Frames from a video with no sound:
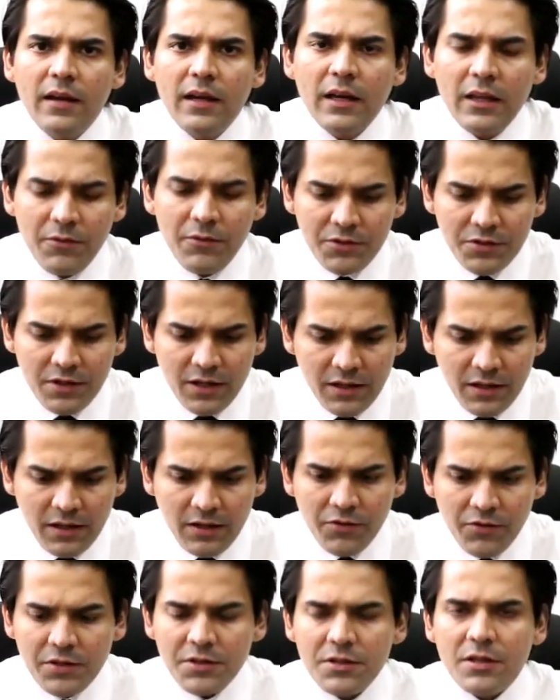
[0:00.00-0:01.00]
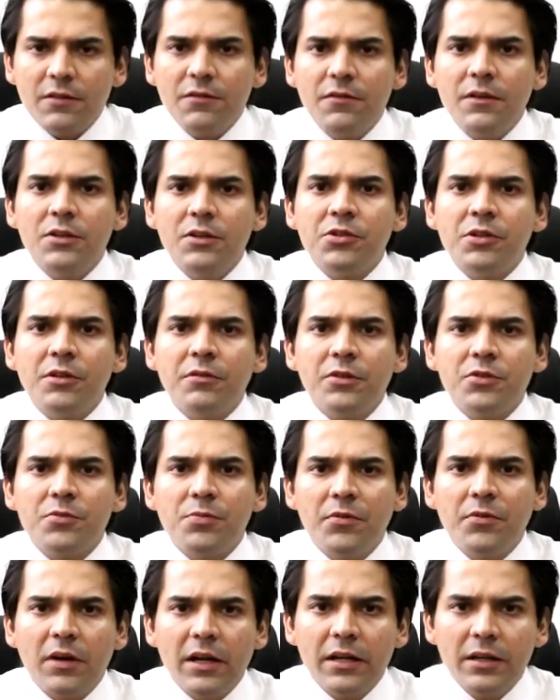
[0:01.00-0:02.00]
And there was another interesting feature
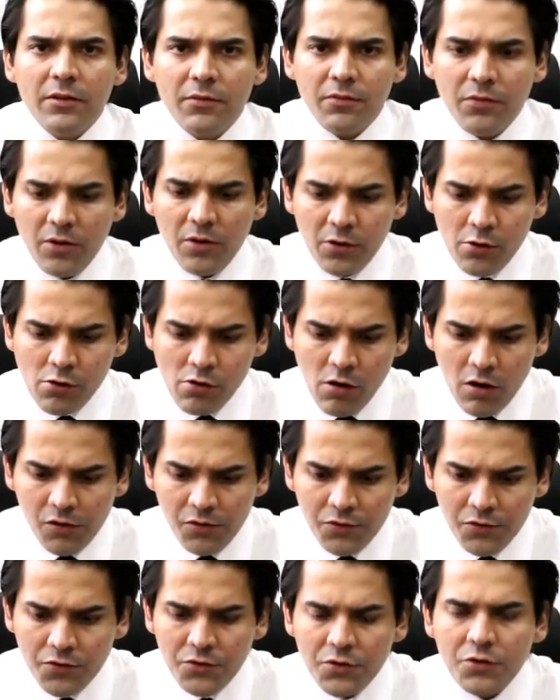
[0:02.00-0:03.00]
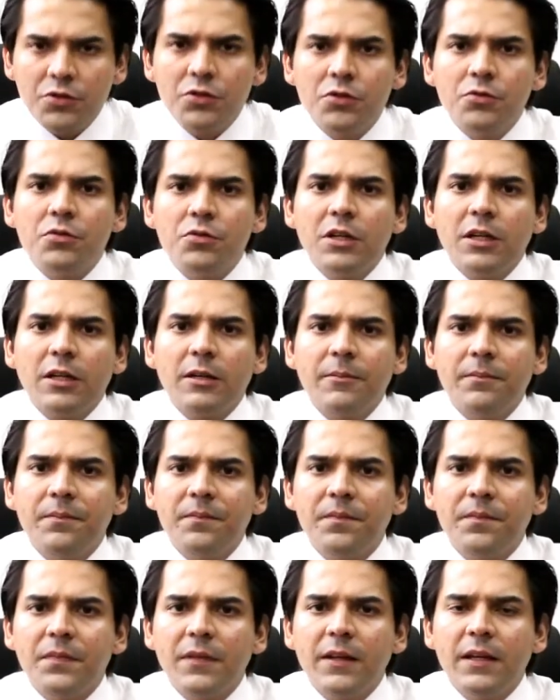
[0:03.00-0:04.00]
which provided for constituting
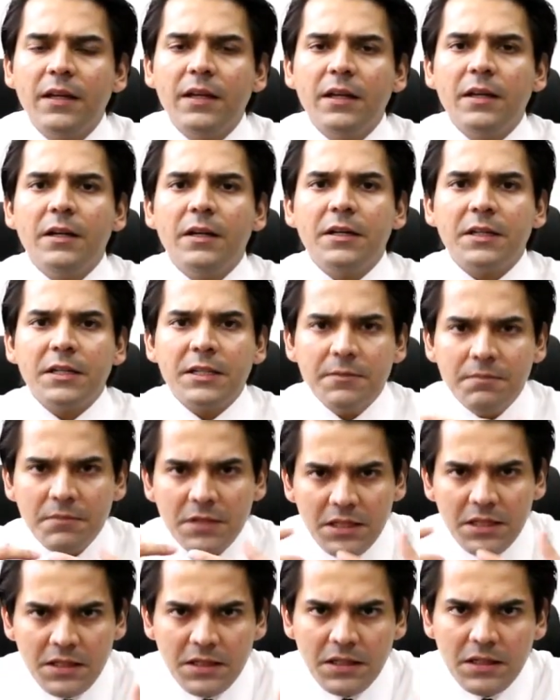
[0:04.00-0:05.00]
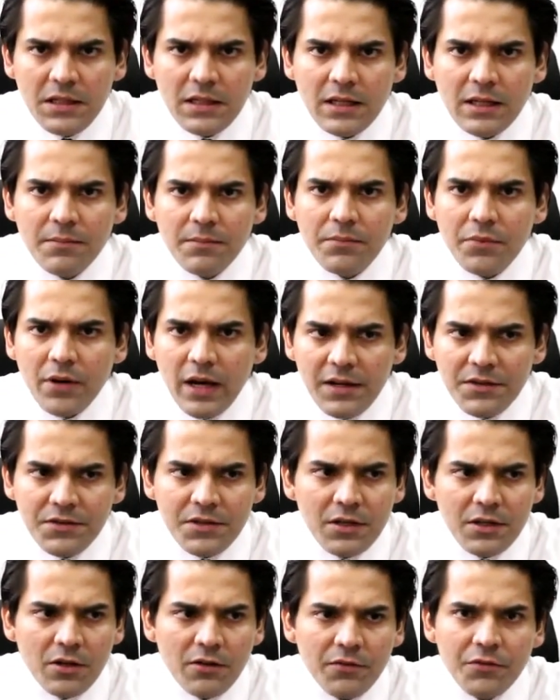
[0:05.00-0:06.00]
a committee
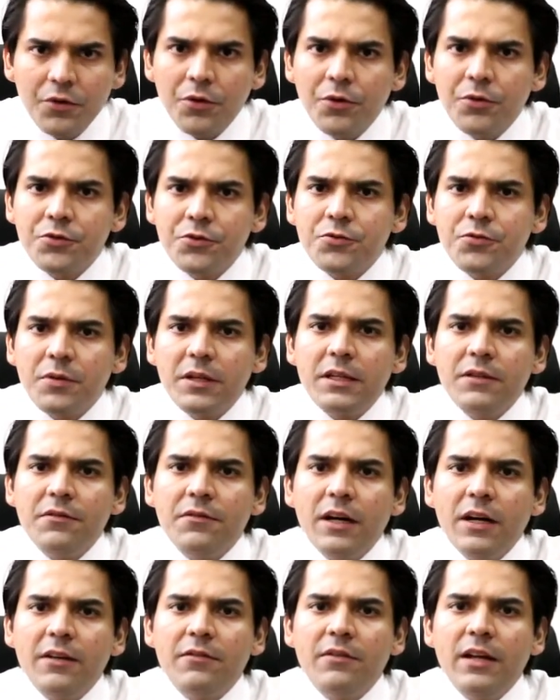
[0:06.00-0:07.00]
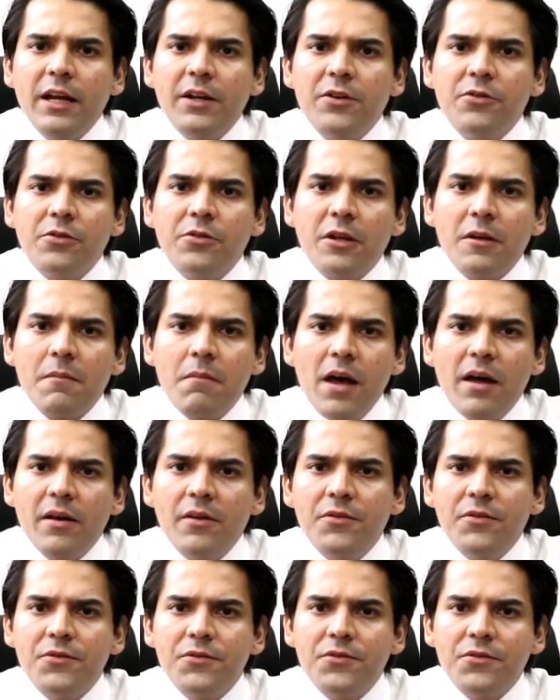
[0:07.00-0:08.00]
comprising of those 25 landowning
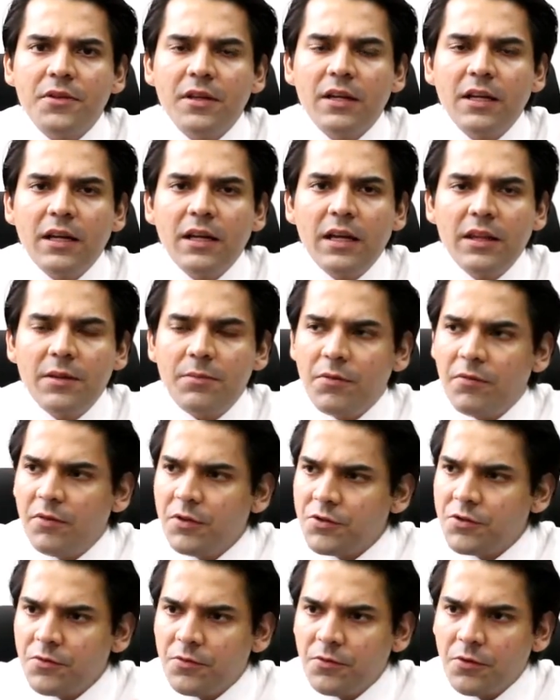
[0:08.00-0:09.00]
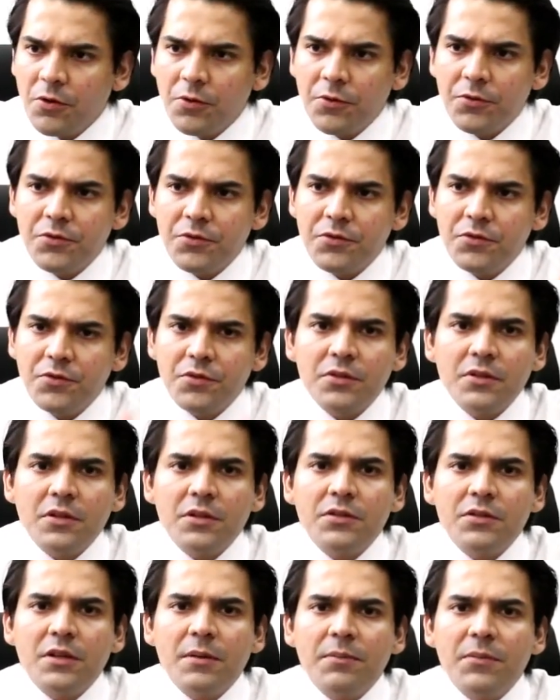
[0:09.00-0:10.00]
barons, and the provision goes
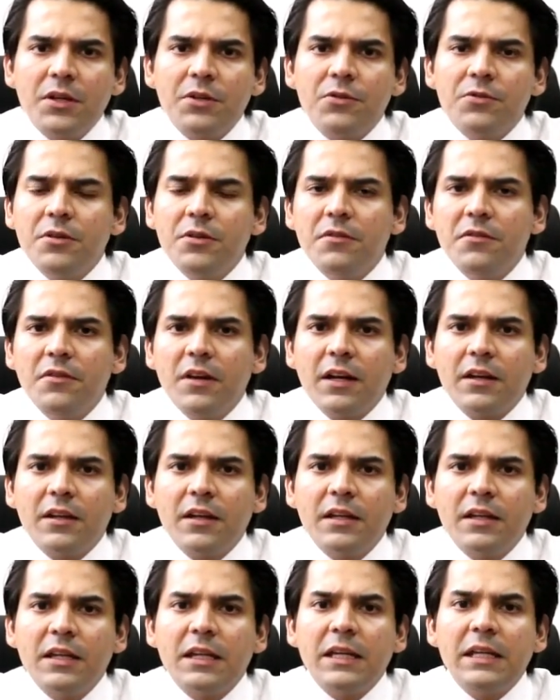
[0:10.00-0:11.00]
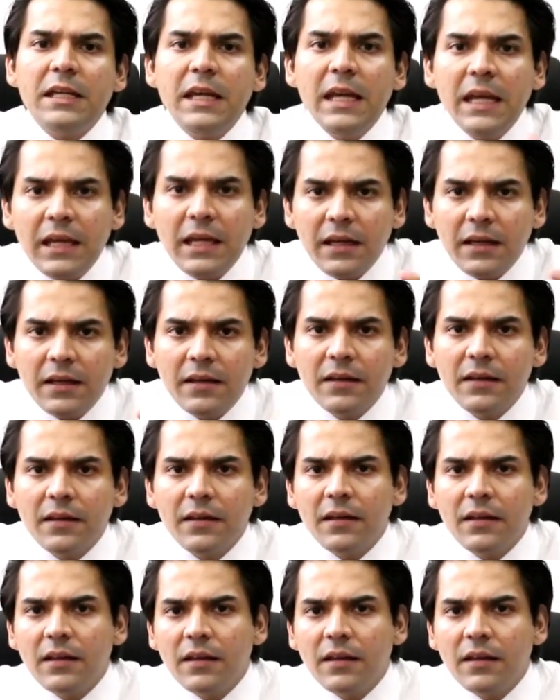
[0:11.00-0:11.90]
something to the effect that the king